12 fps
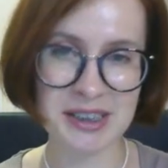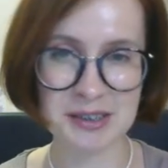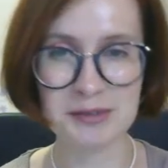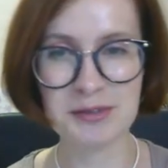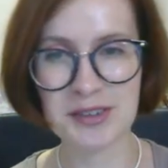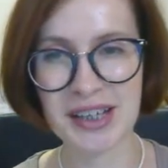
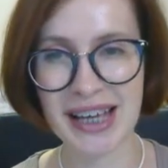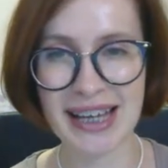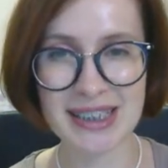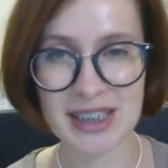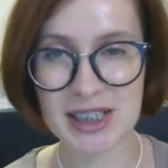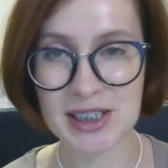don't
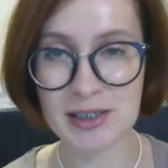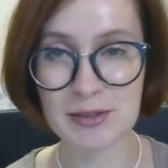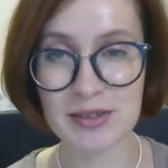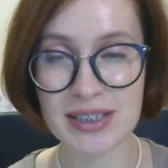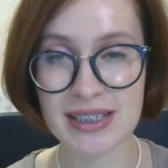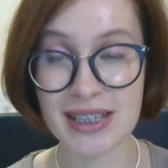forget
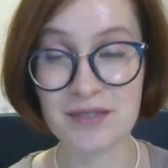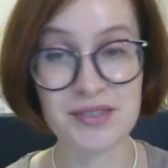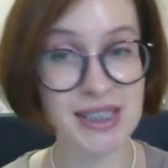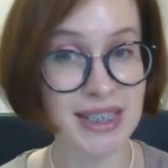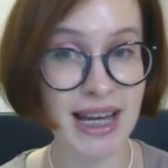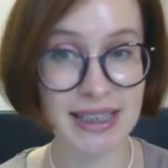to
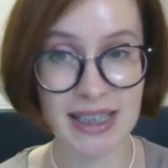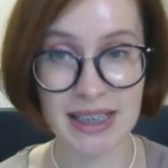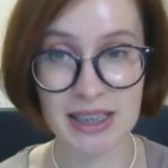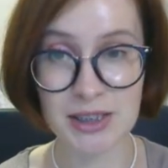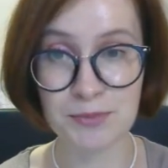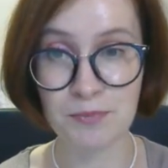save
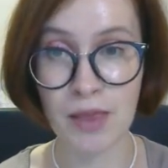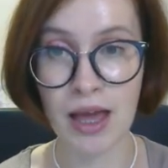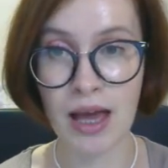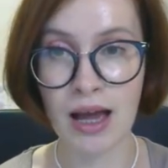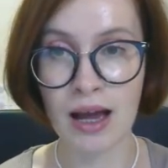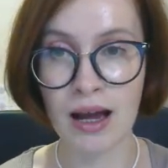settings.
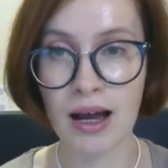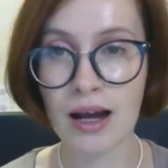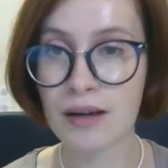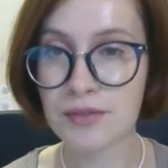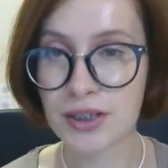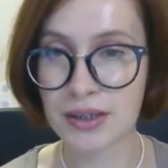
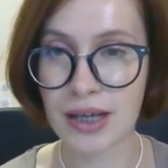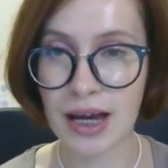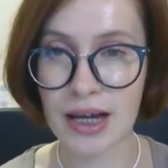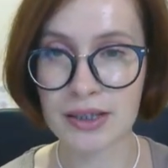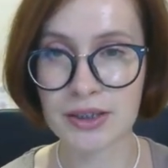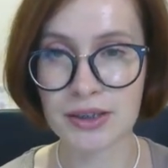After
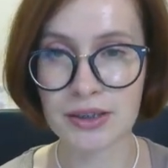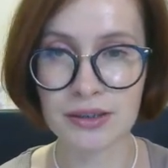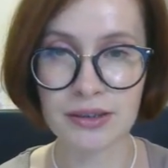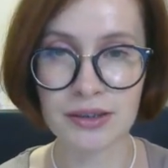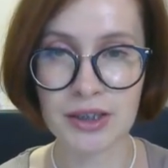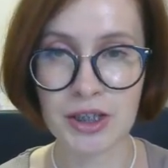that,
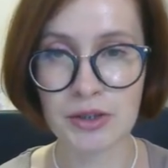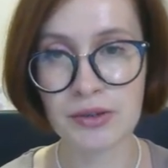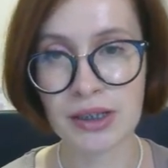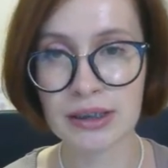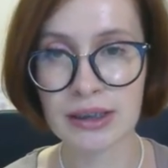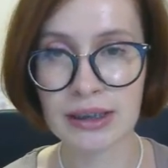uh,
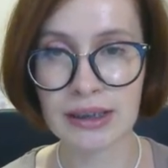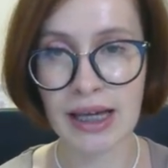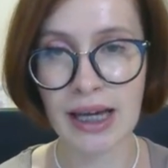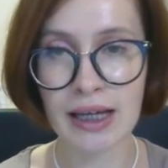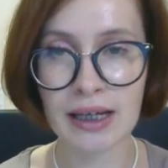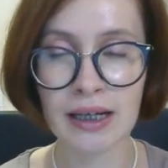you can
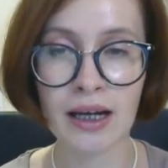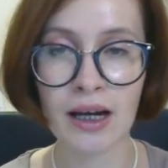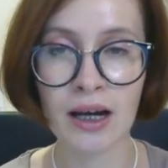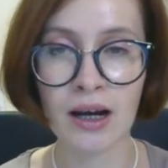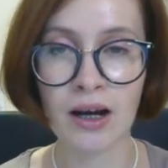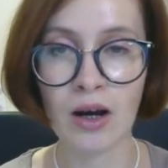click
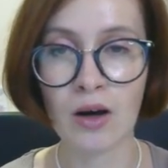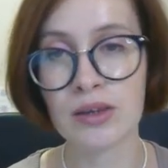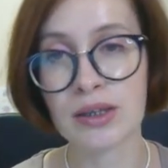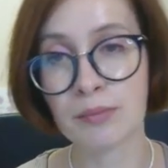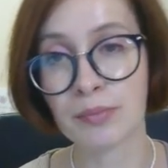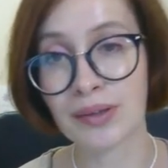
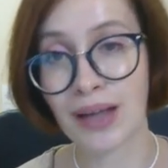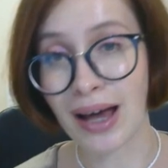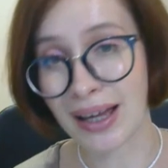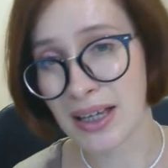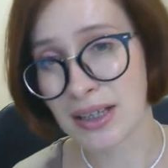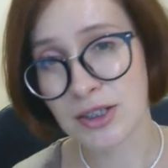on the
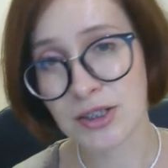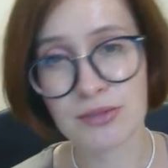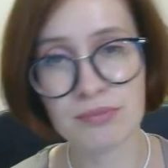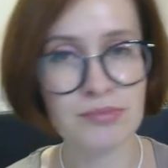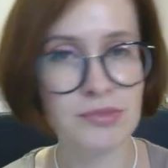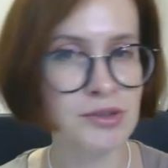plugins
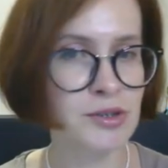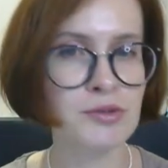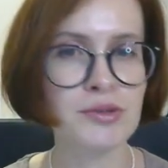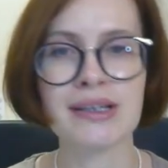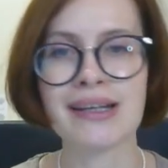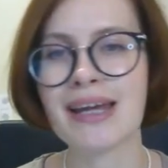
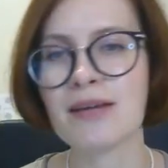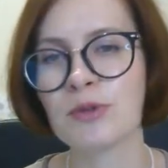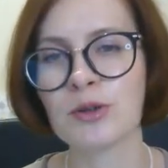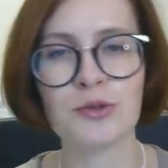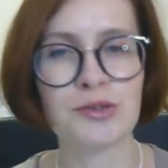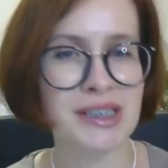to
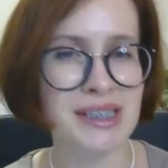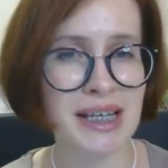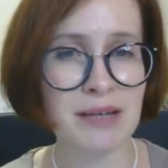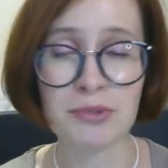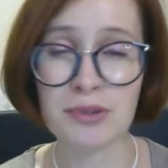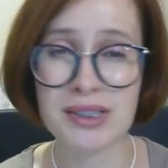enable or
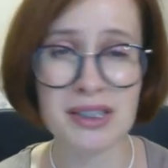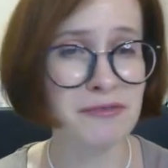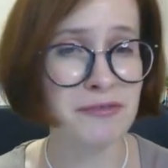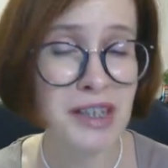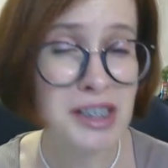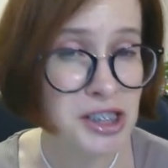disable
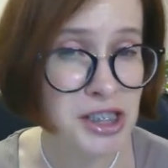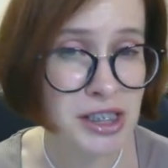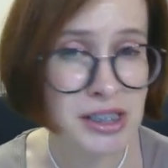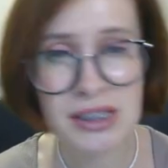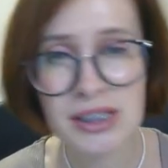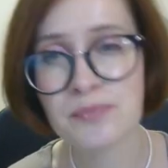some
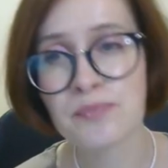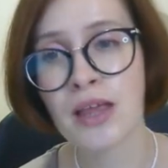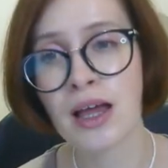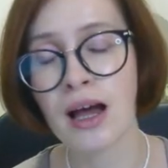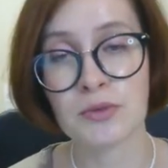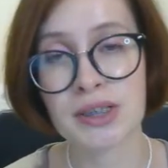functions.
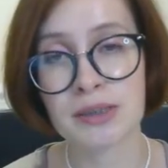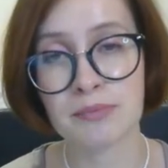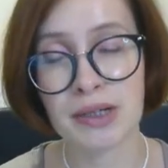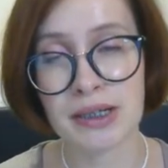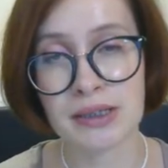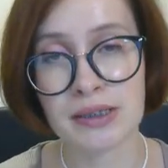So it
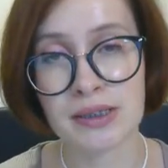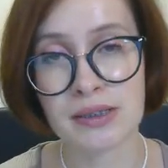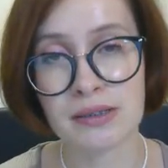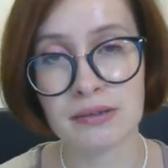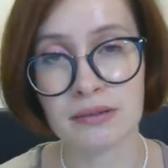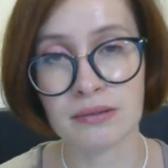
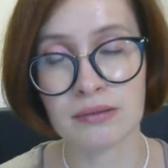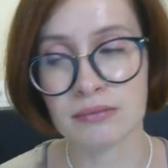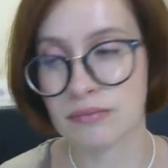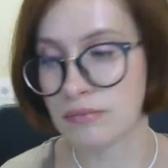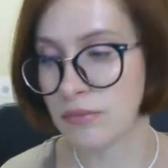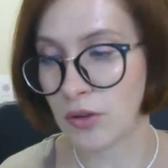depends uh,
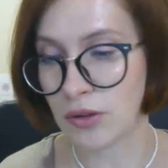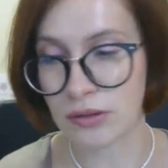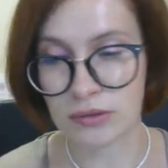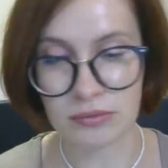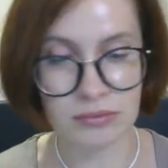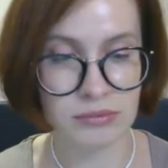
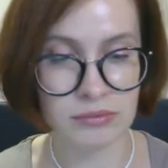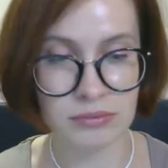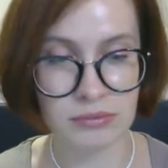on